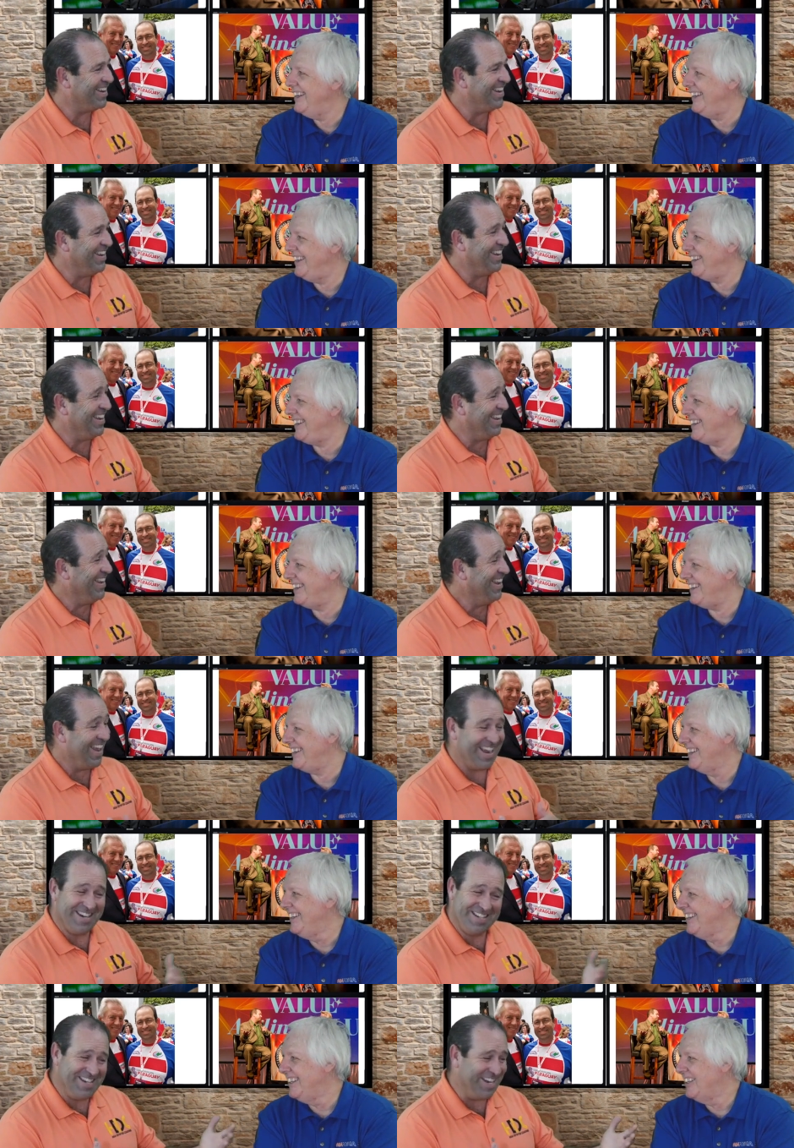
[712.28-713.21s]
Speaker 1: I
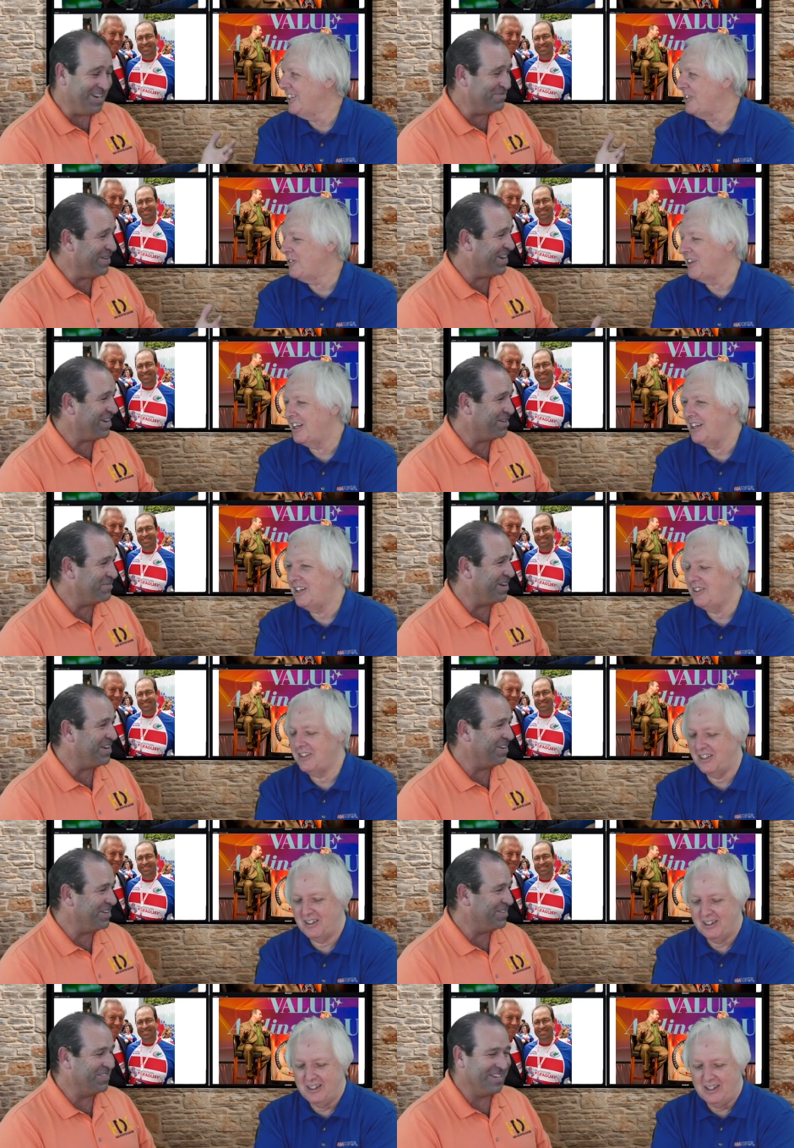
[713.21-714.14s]
just need to make well, it know, about
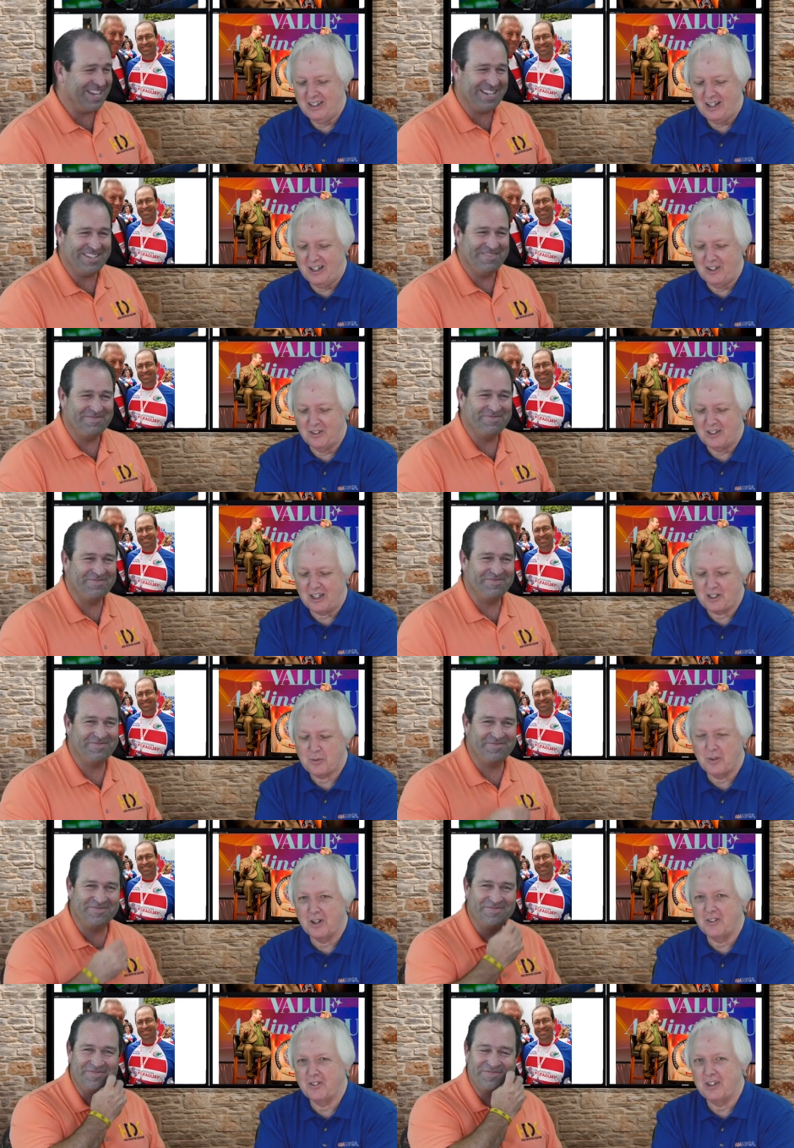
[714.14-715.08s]
you. Yeah.
Speaker 2: I know that's one
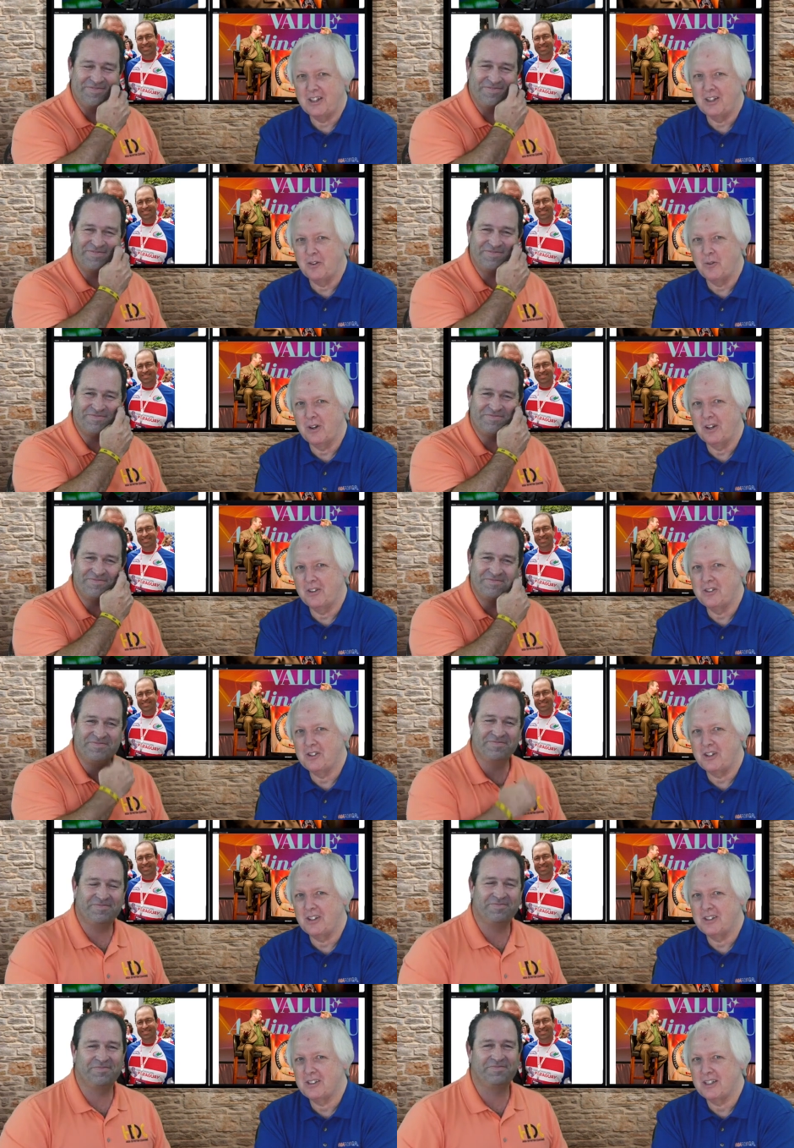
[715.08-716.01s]
of the one of
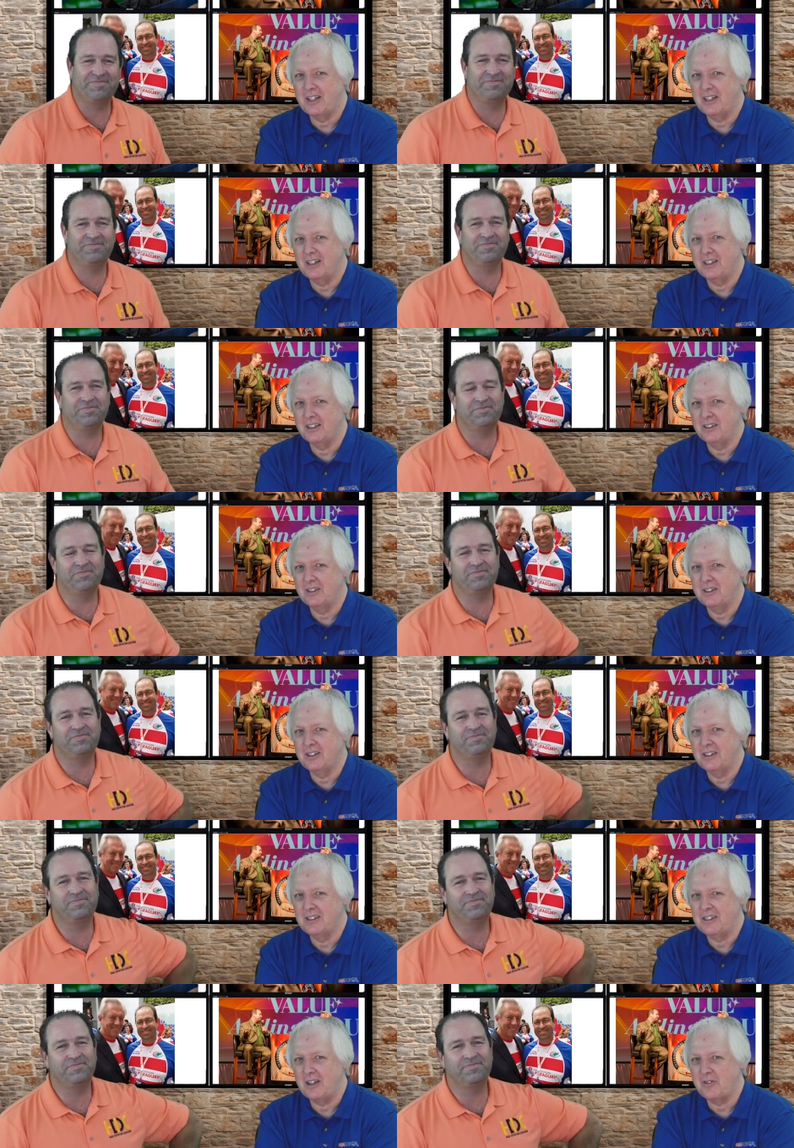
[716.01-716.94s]
John's uh,
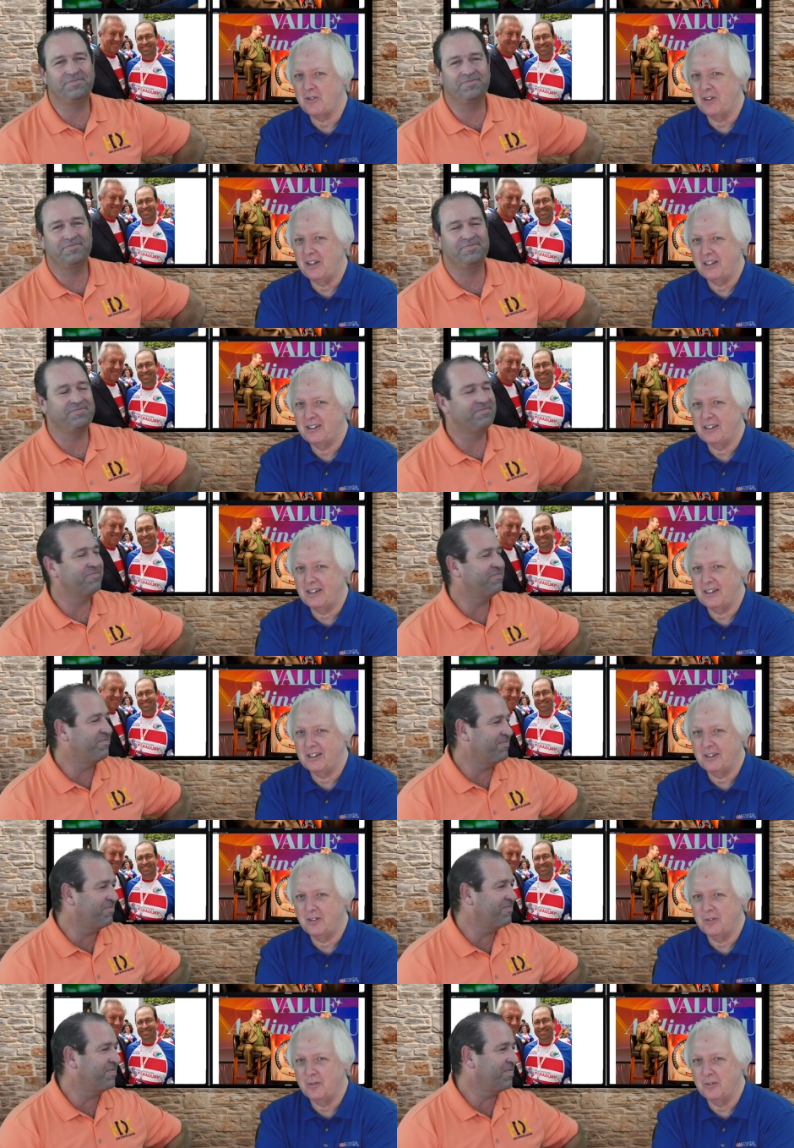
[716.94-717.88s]
definite, uh,
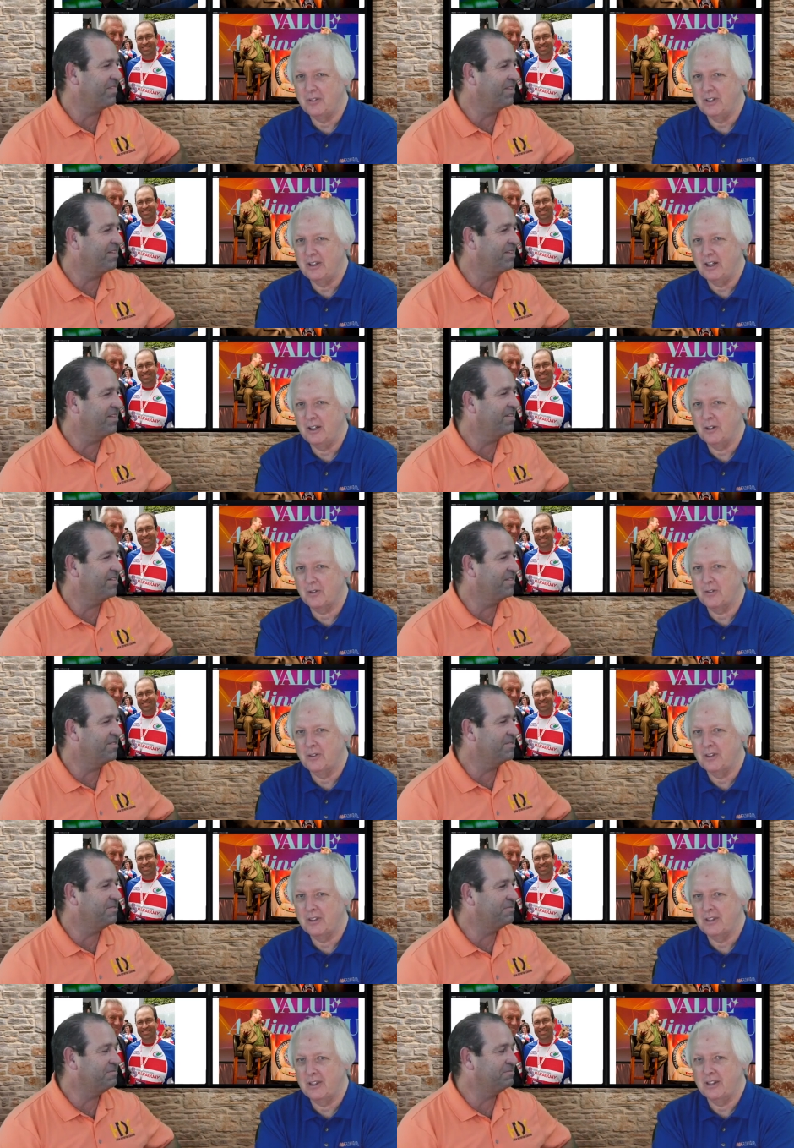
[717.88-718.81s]
you know,
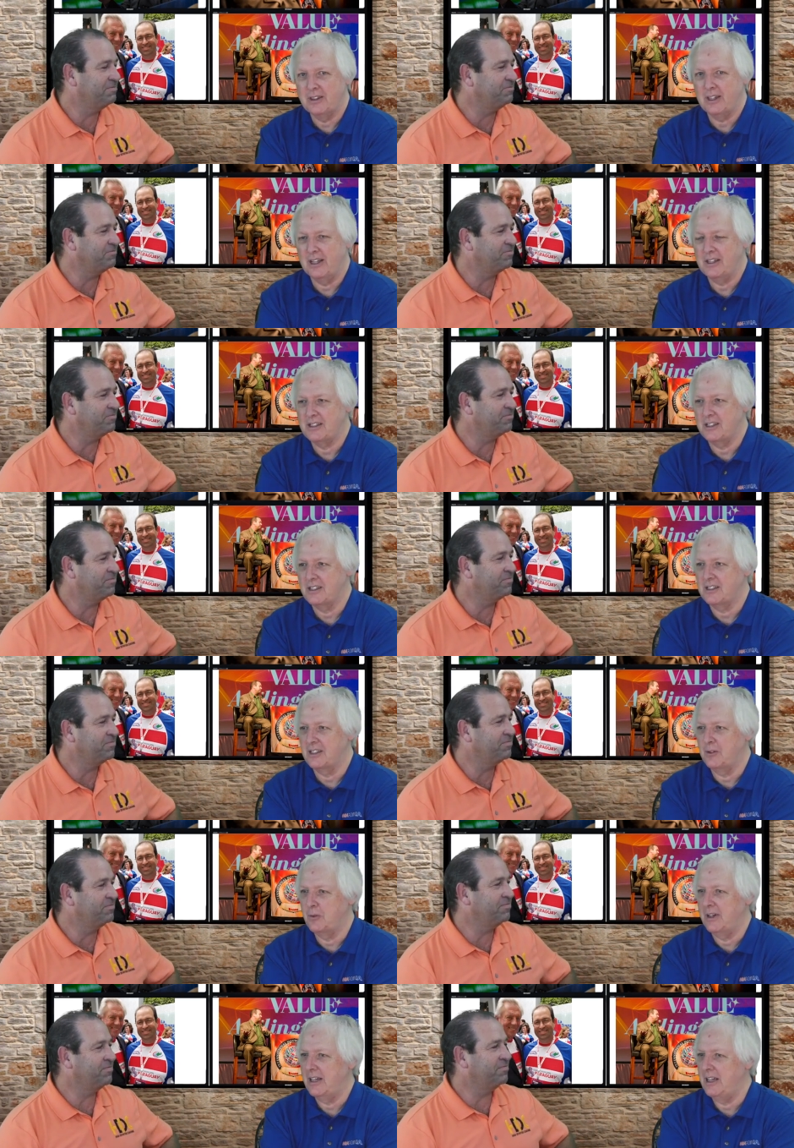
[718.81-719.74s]
things is that
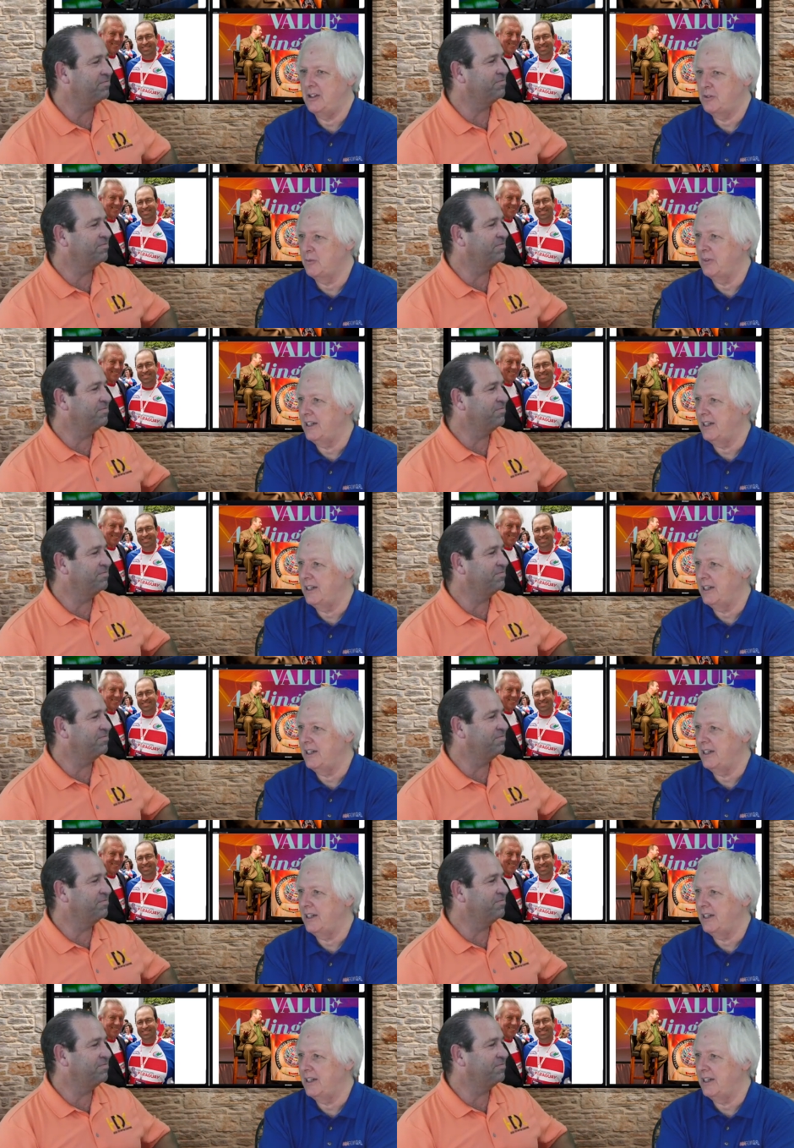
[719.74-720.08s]
when he's when he